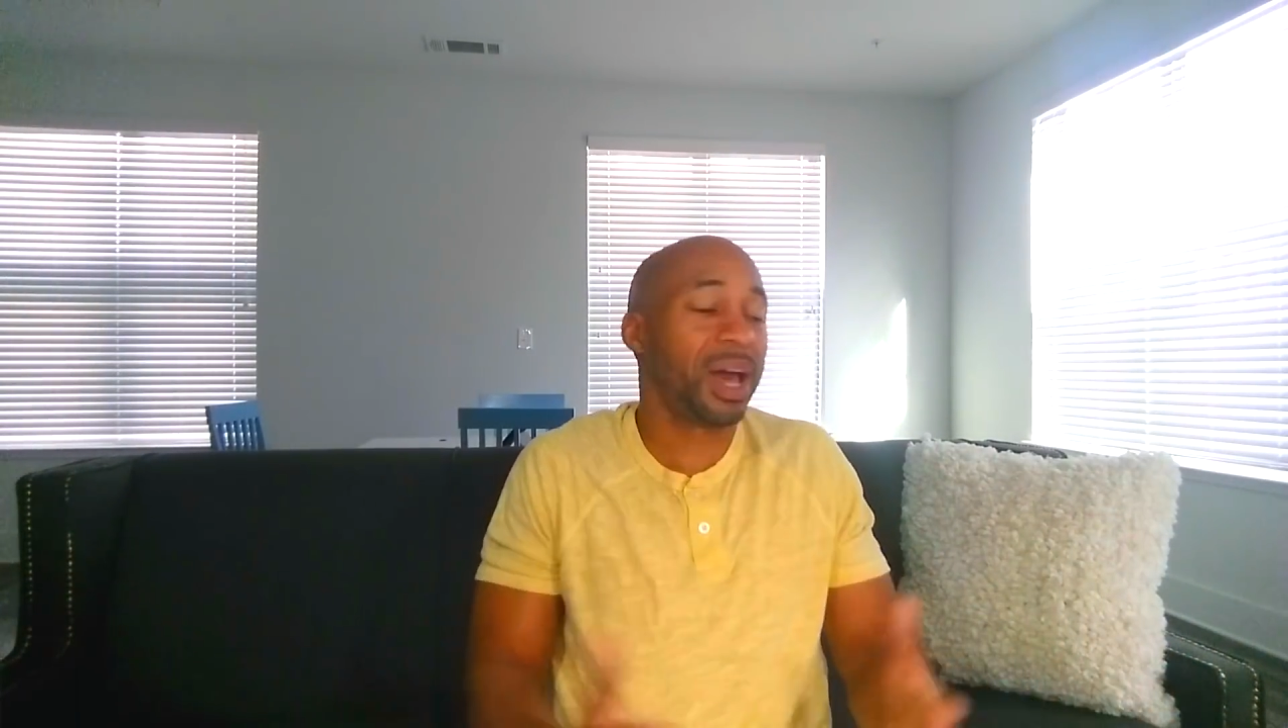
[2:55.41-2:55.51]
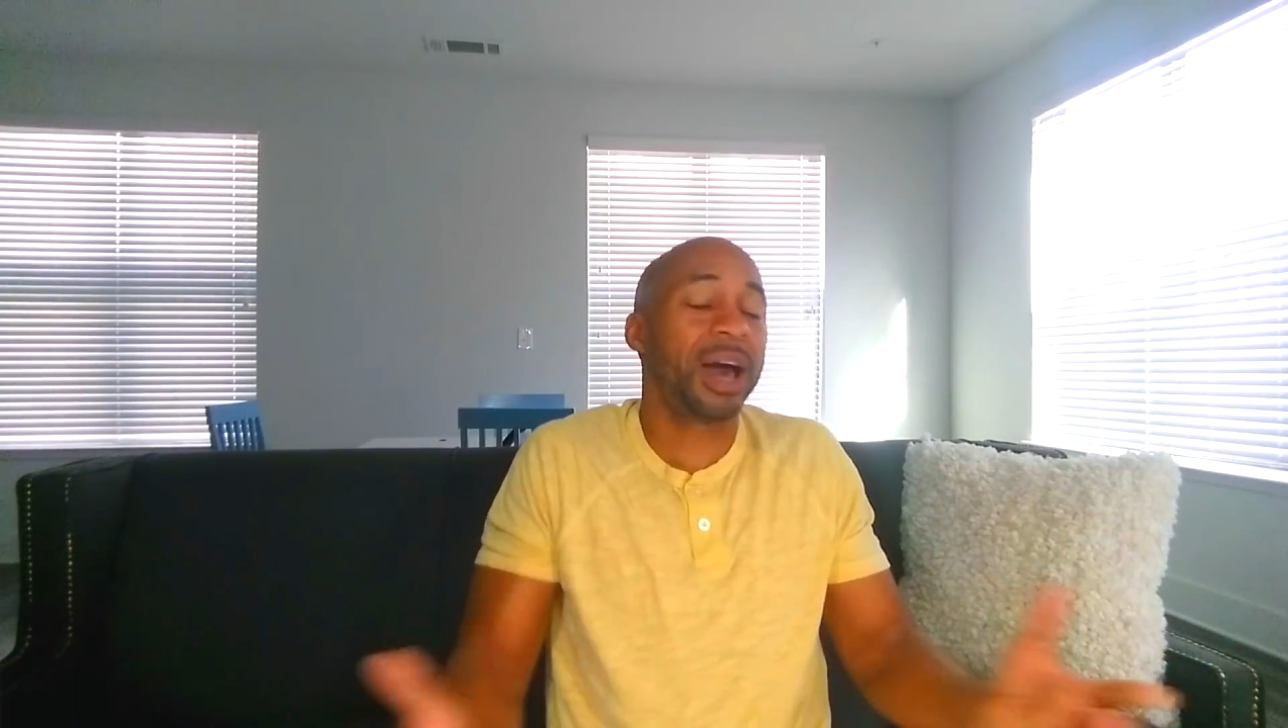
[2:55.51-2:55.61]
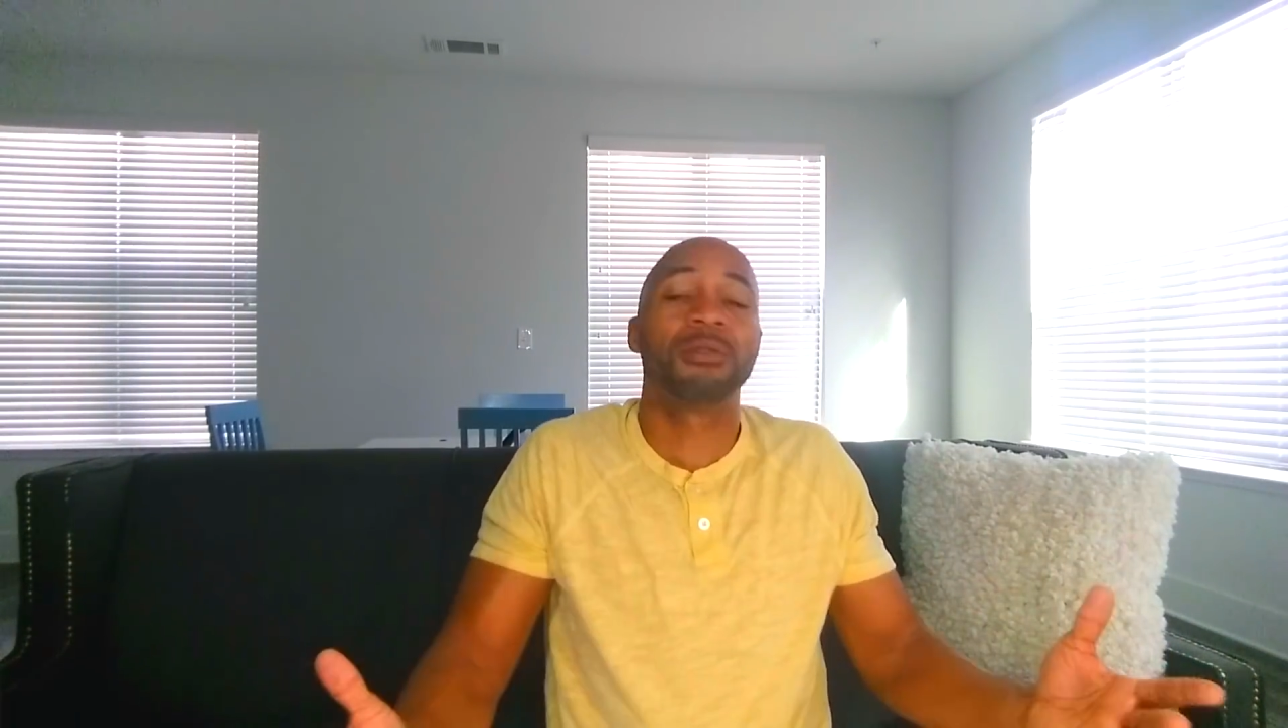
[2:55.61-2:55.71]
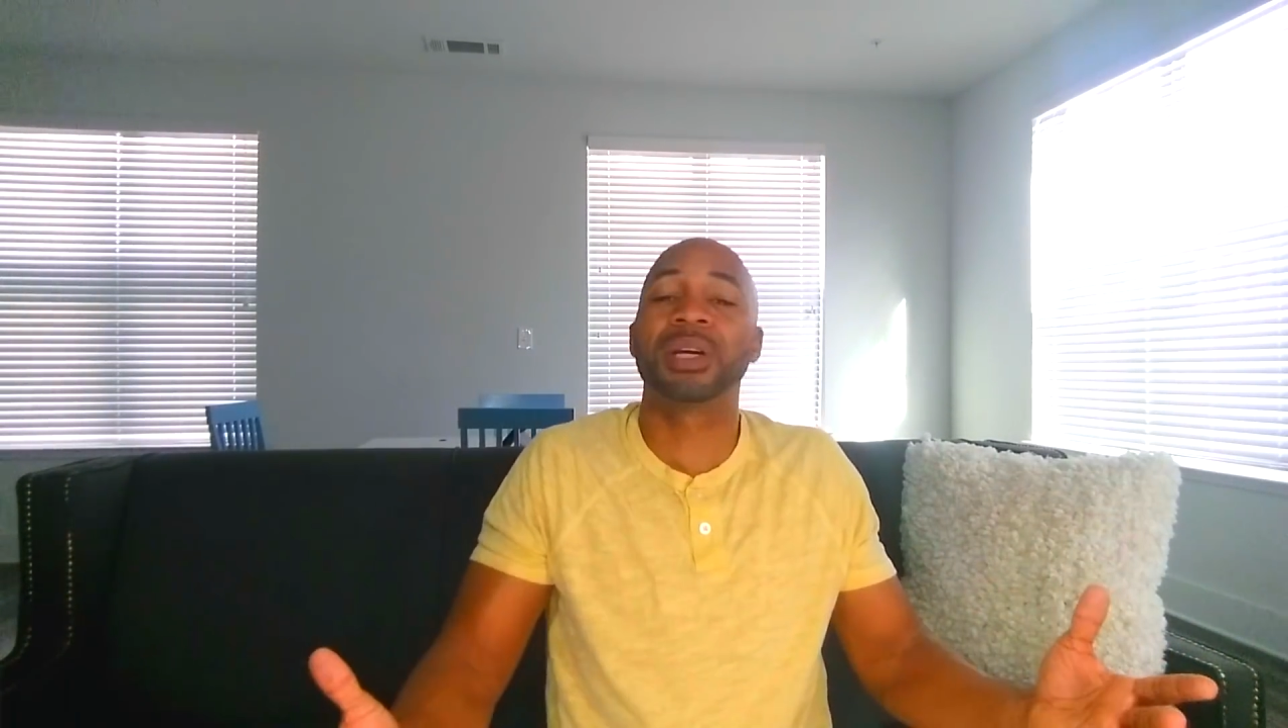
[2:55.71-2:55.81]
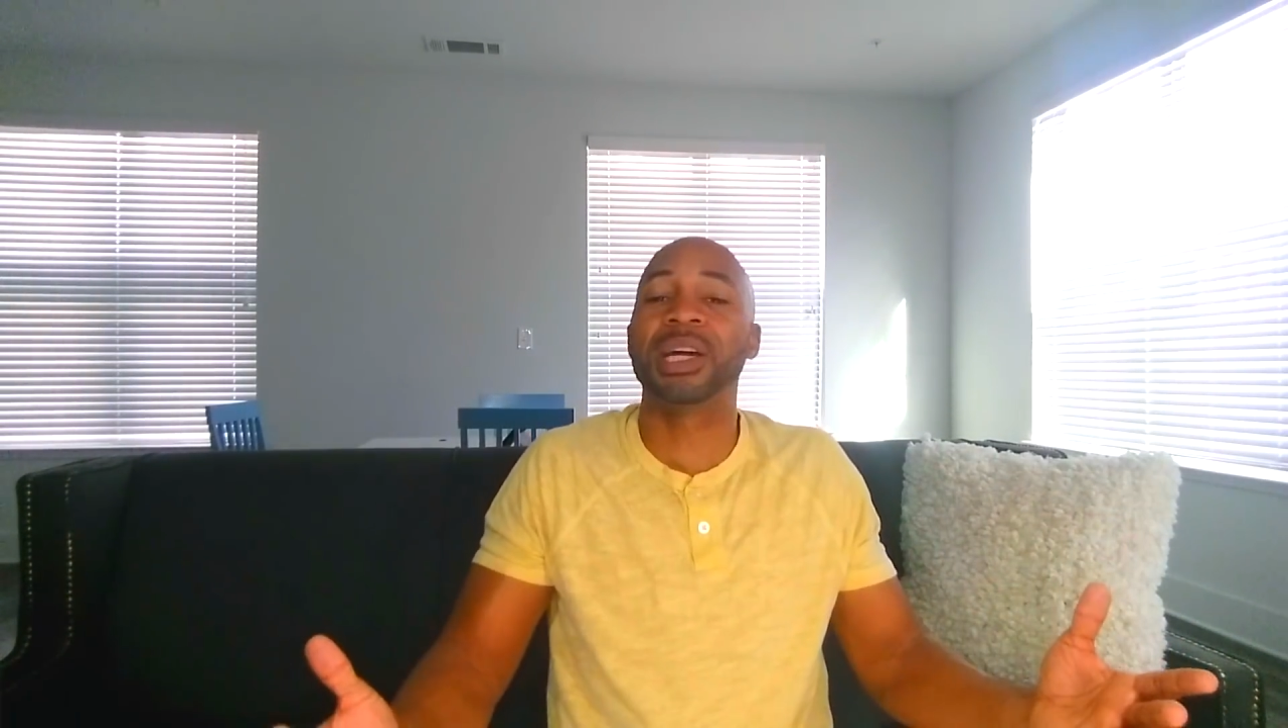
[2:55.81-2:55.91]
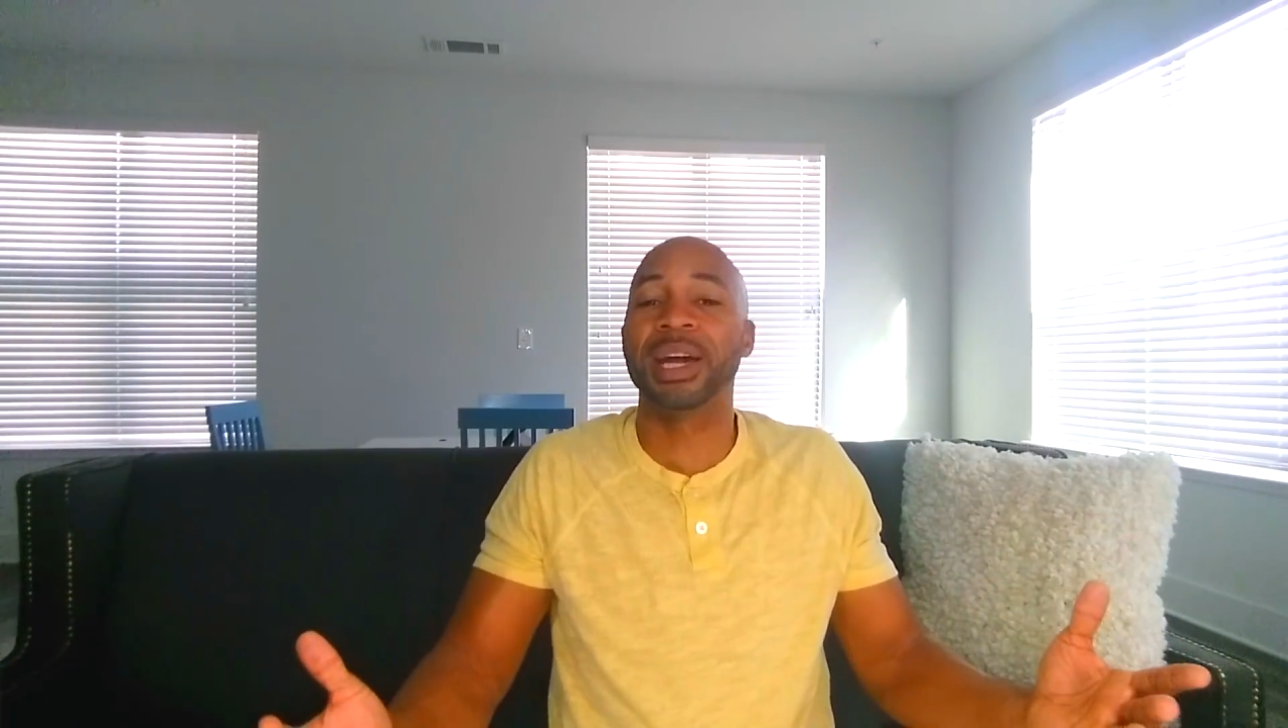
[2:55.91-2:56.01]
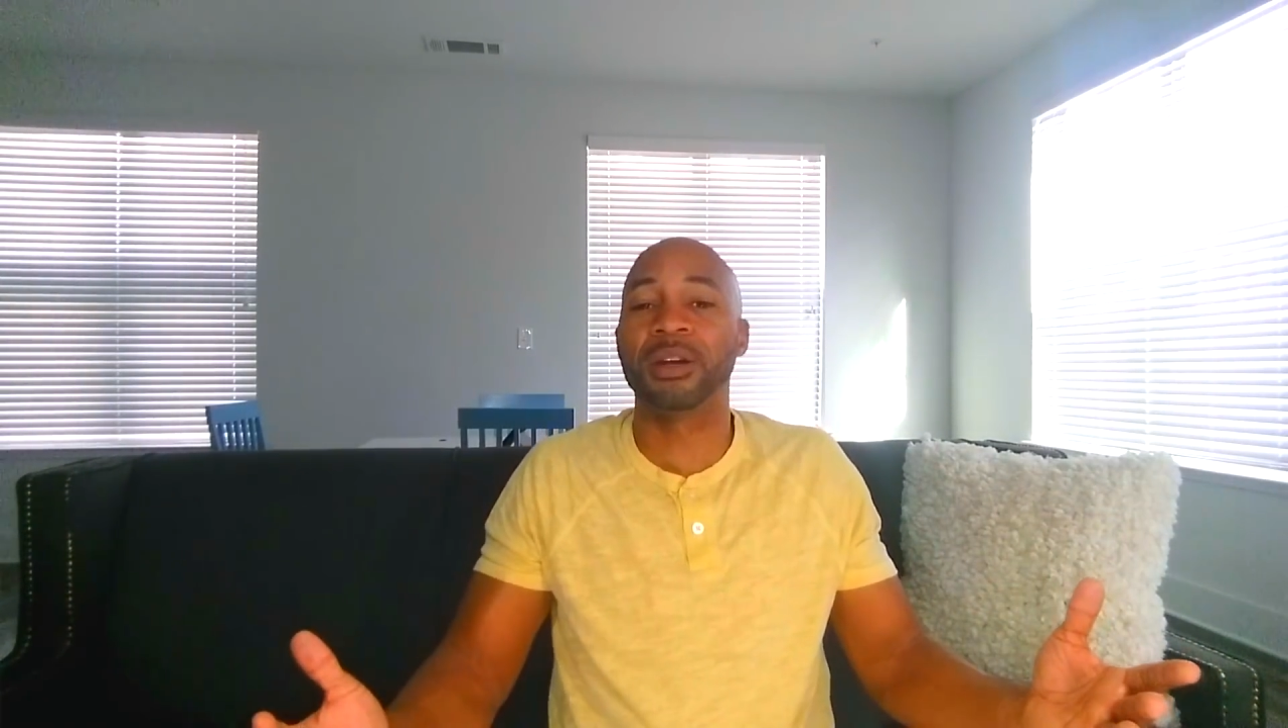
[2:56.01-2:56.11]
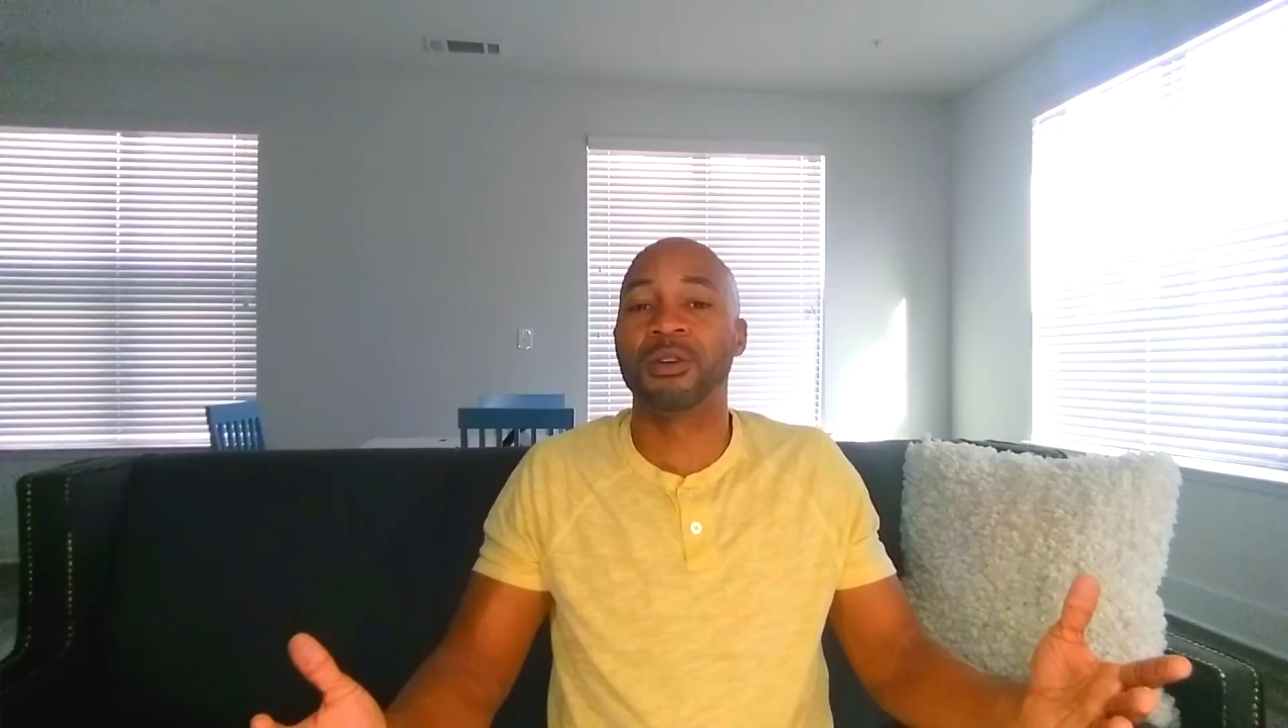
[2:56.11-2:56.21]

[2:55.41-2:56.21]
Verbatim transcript: I don't care